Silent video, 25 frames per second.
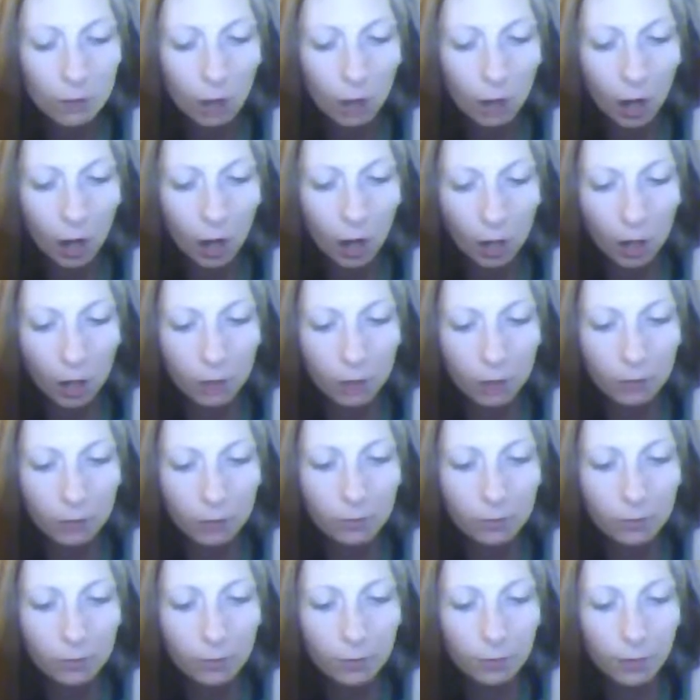of
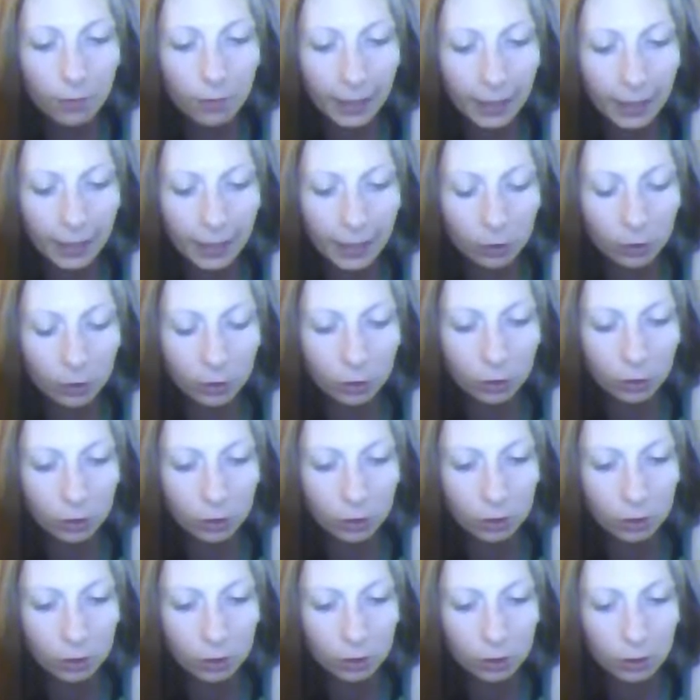
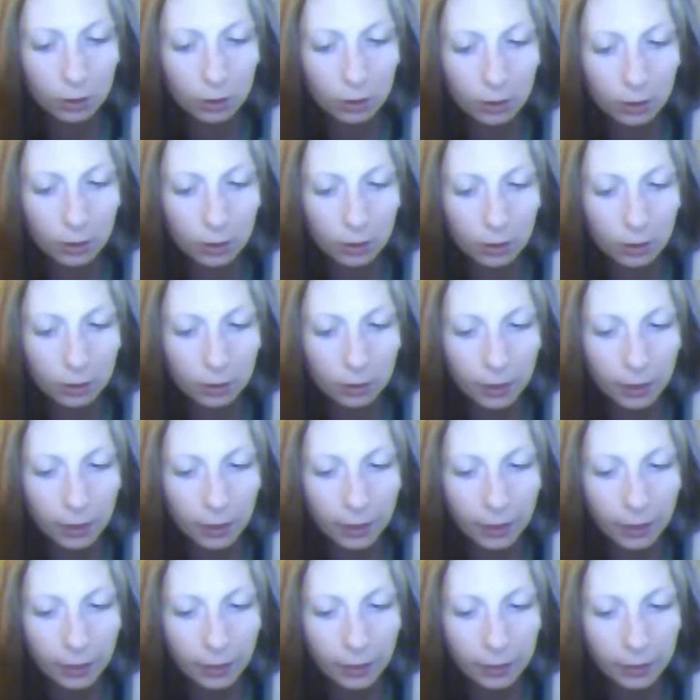financial
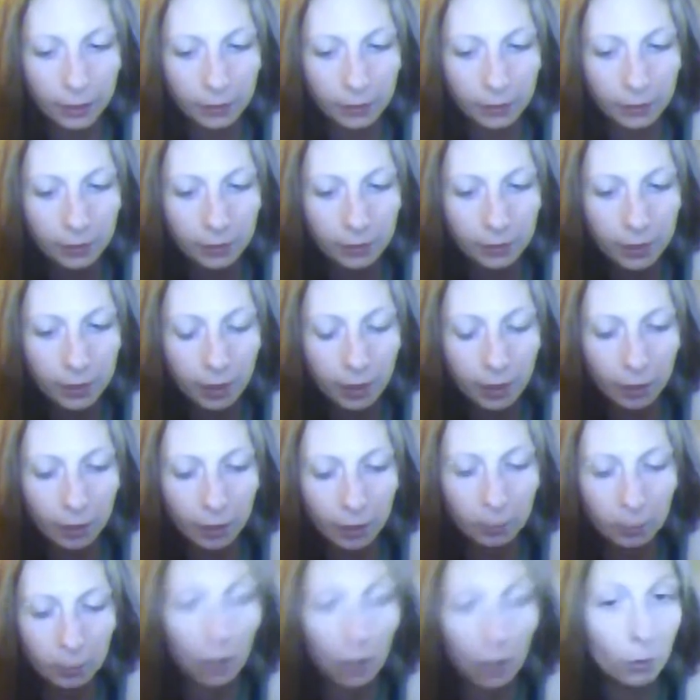and
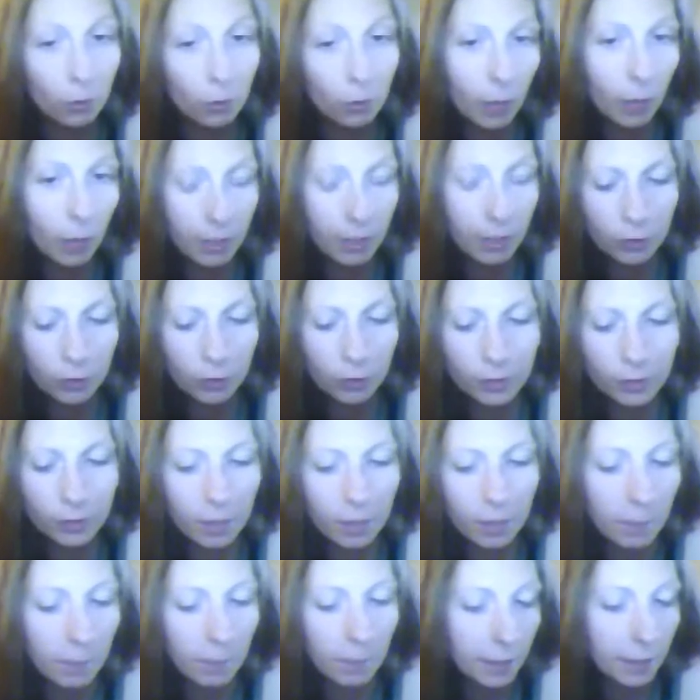otherwise just
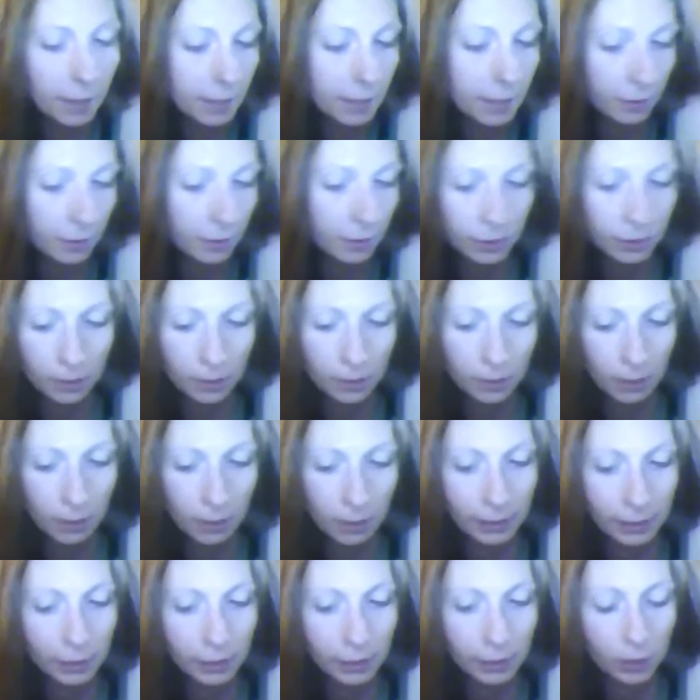abundance
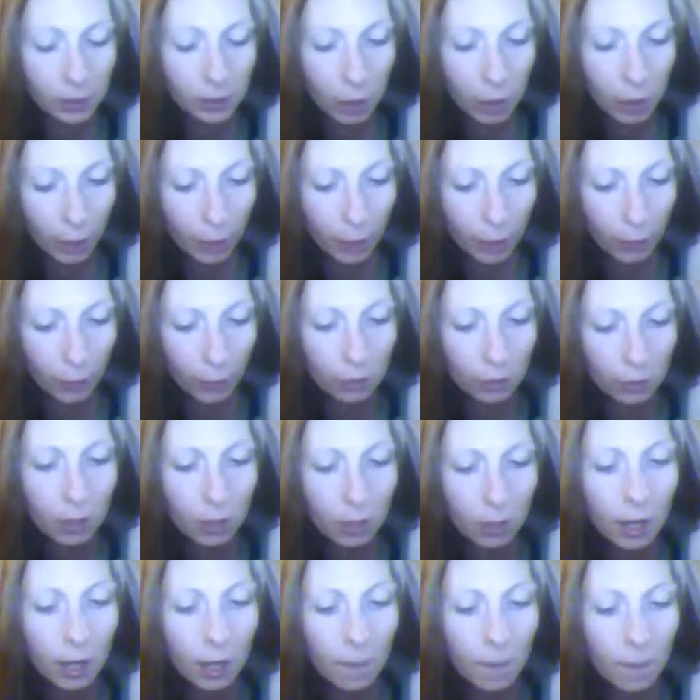in general,
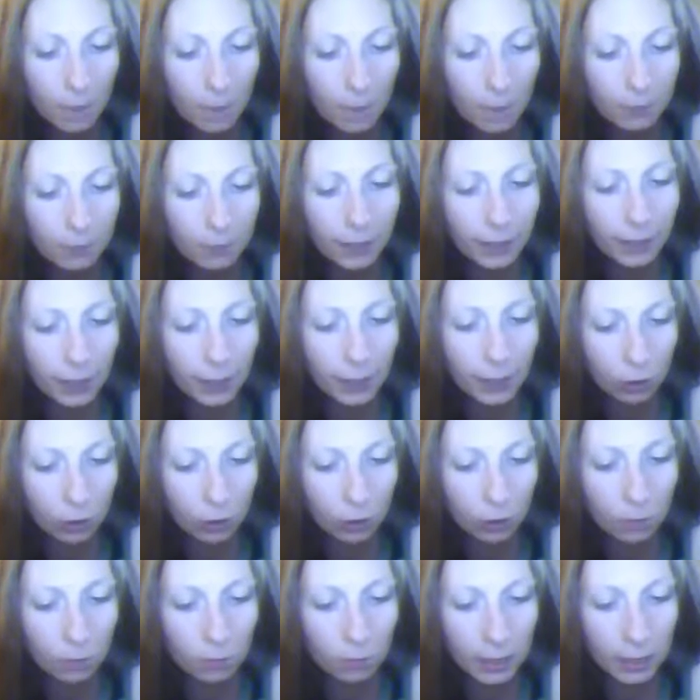but
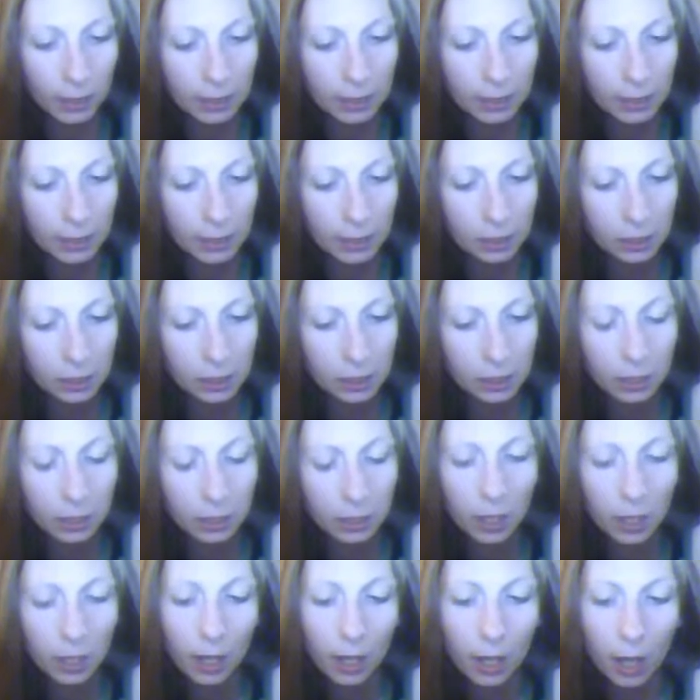financial abundance,
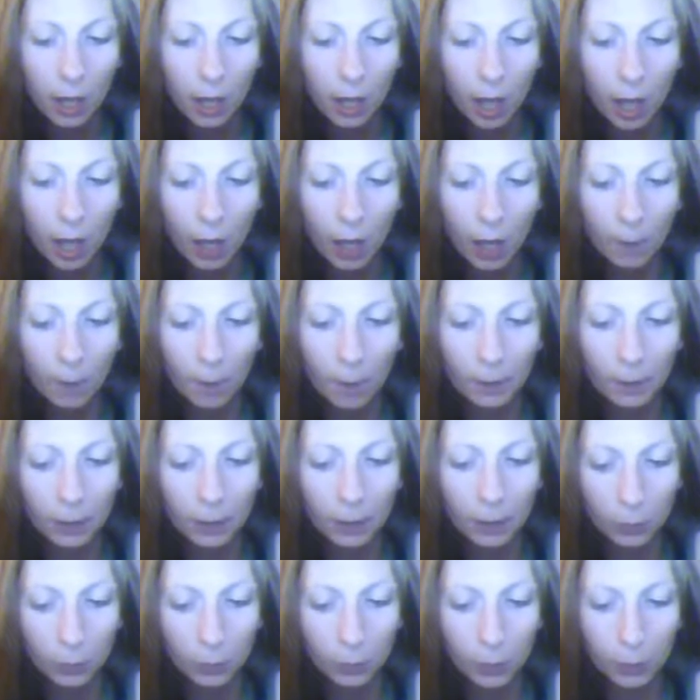an
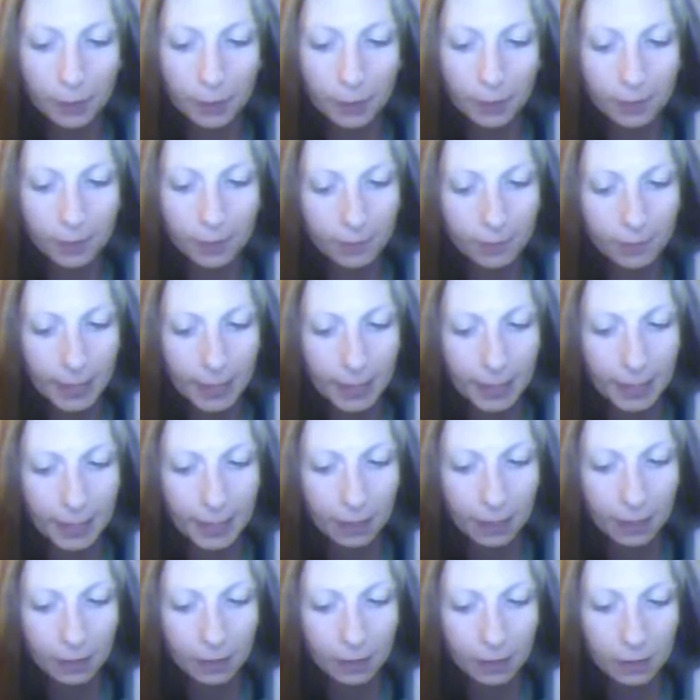increase in
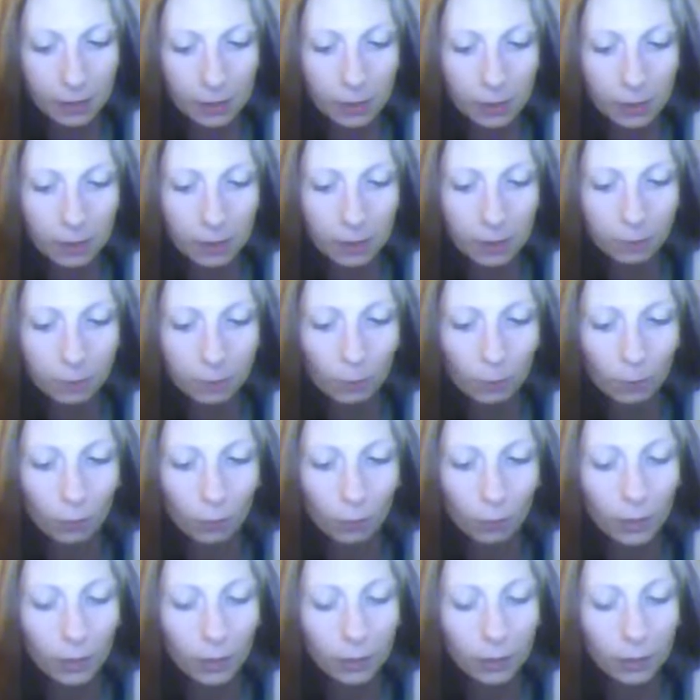finances,
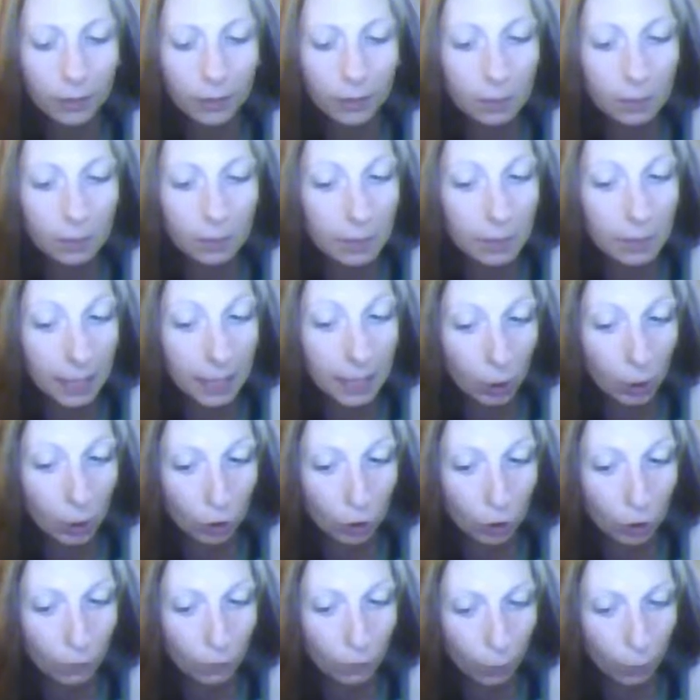at least the
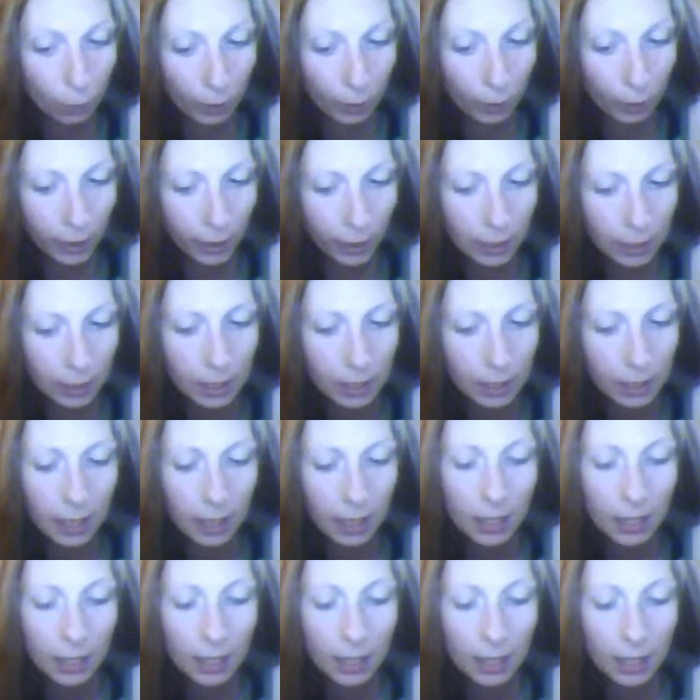potential for it.
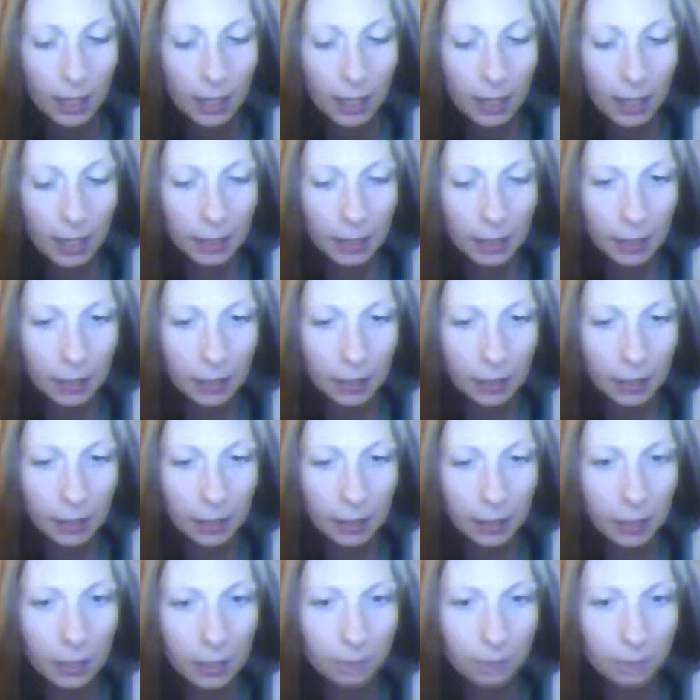And